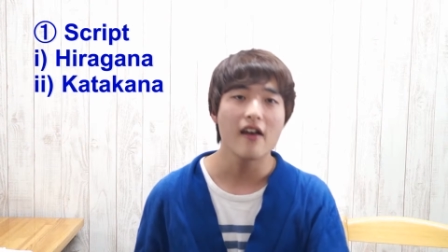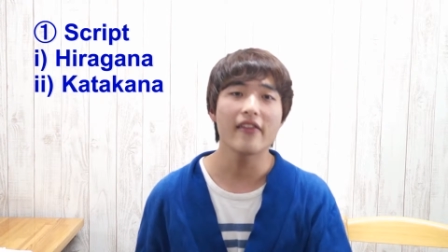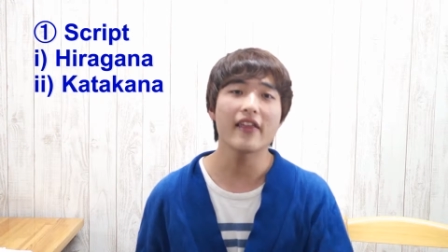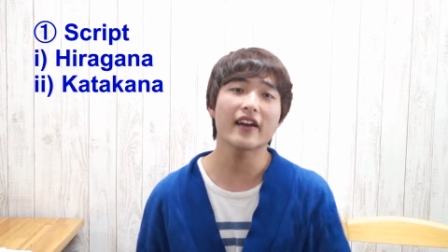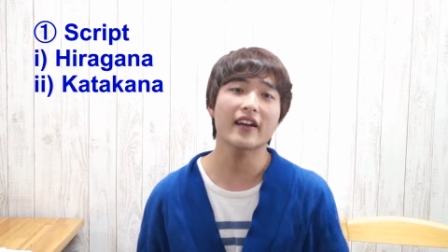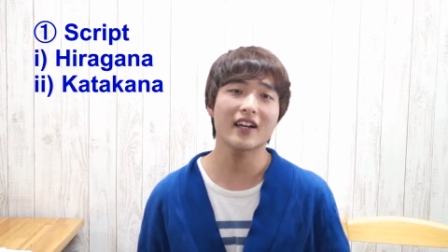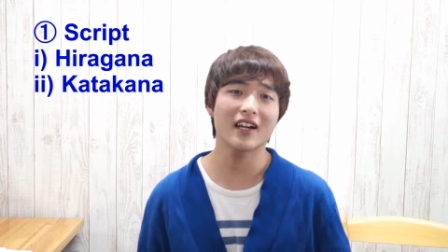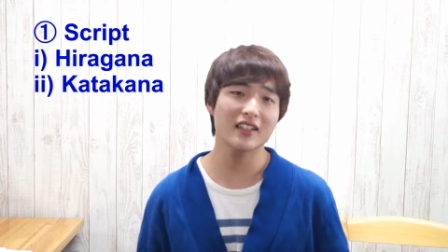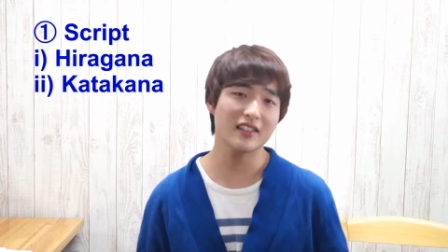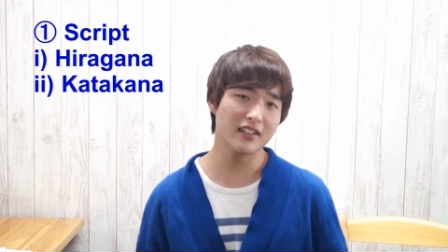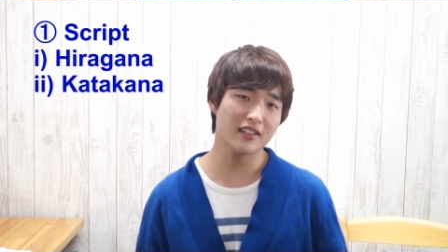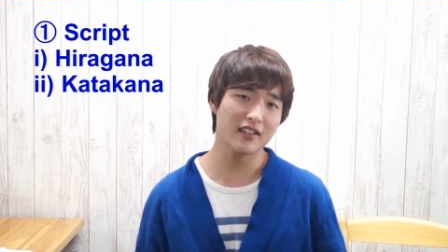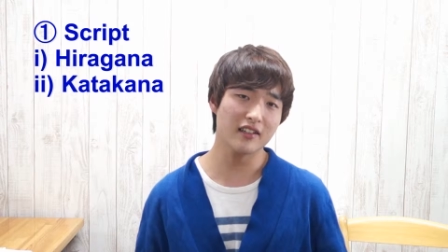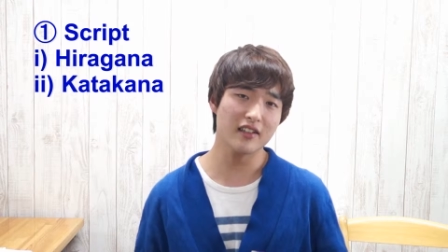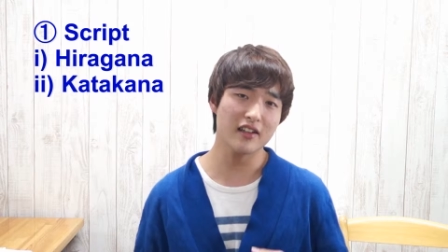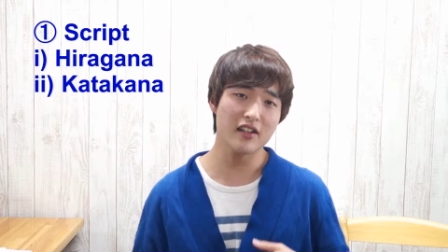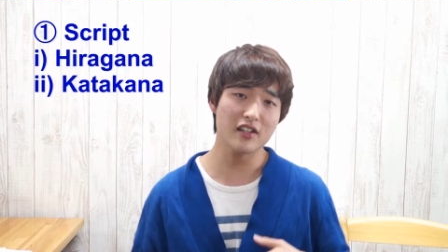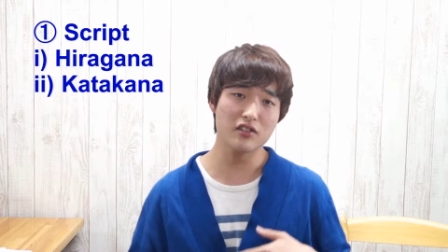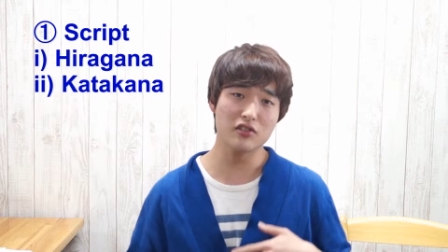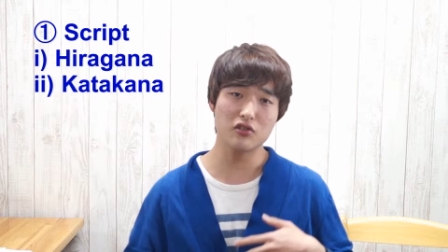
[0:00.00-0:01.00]
that
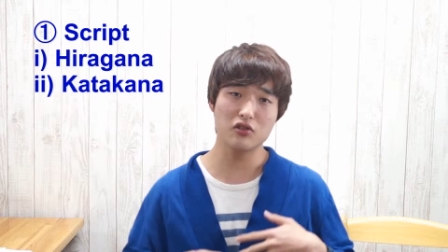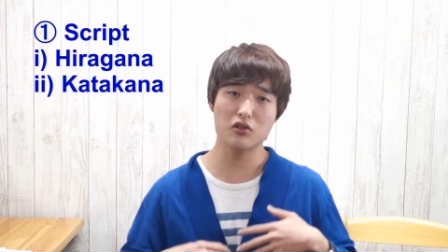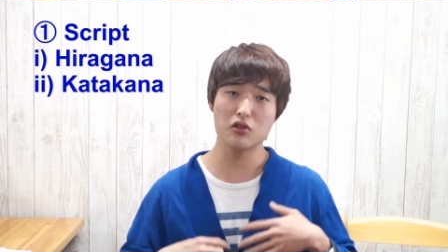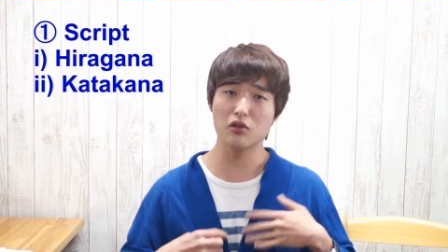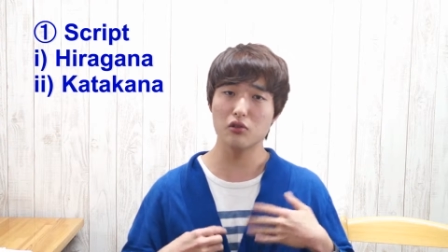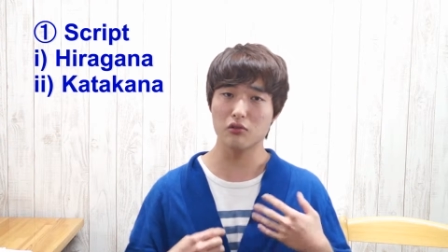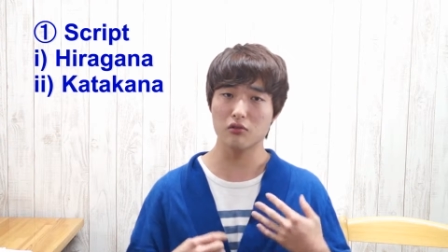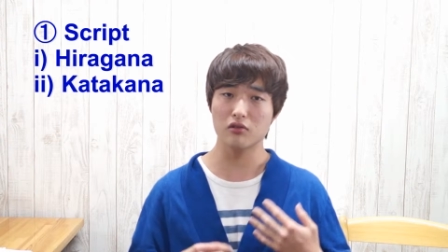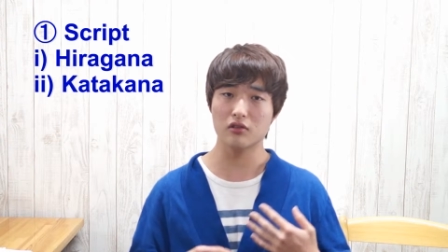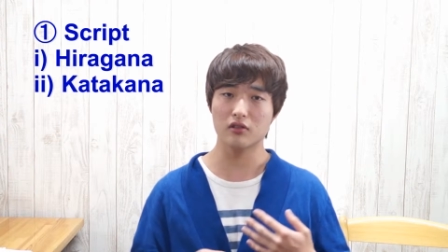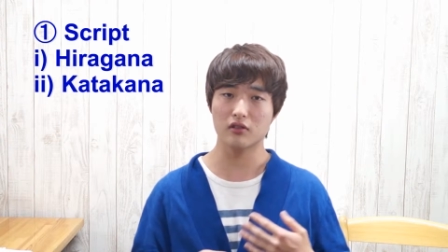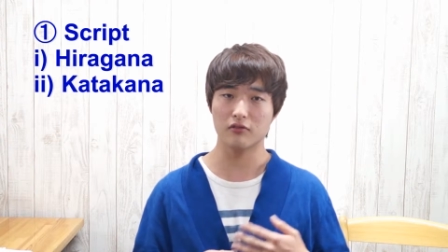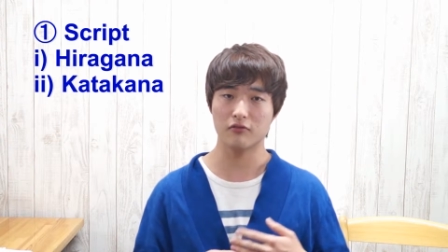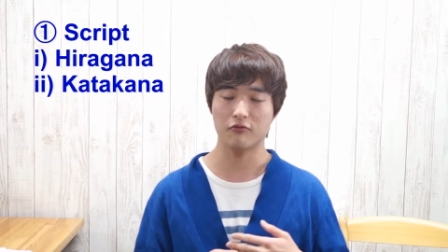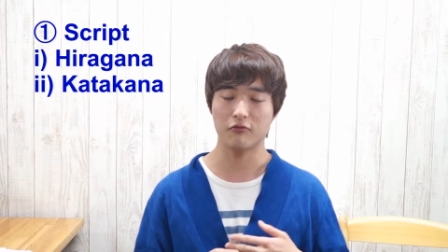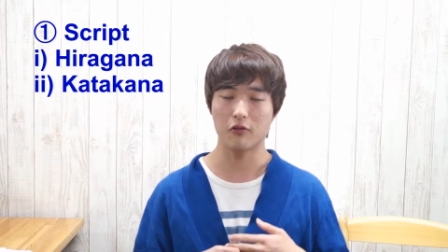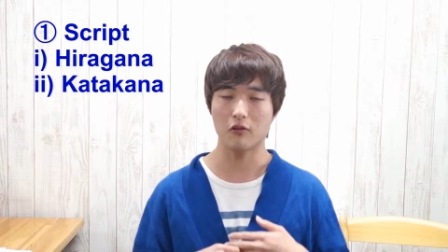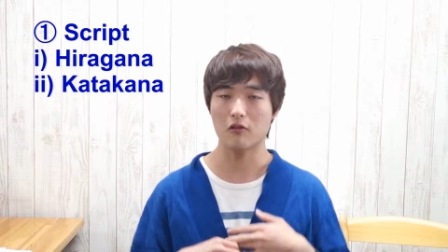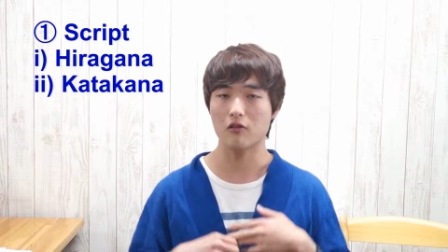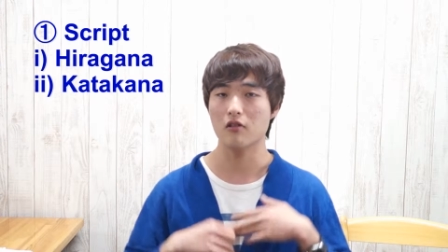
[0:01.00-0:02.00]
katakana is used
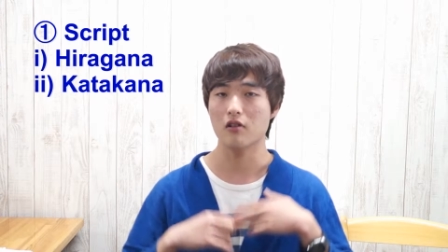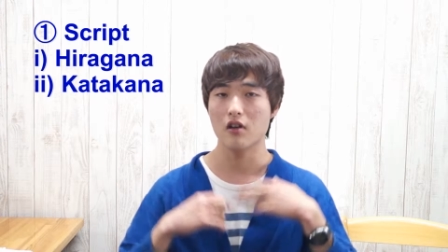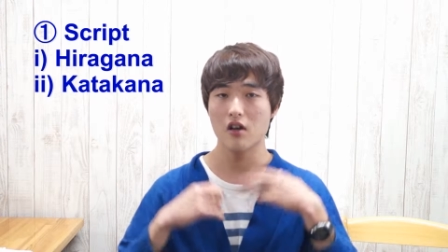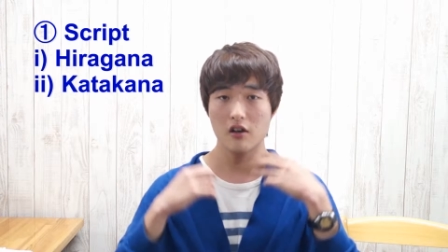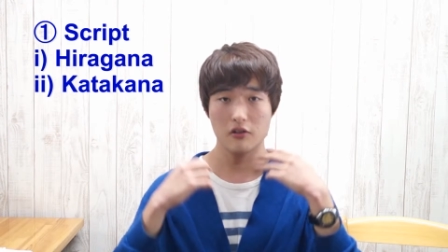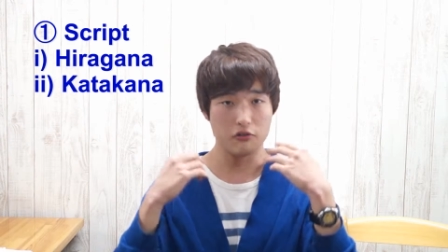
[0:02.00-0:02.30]
for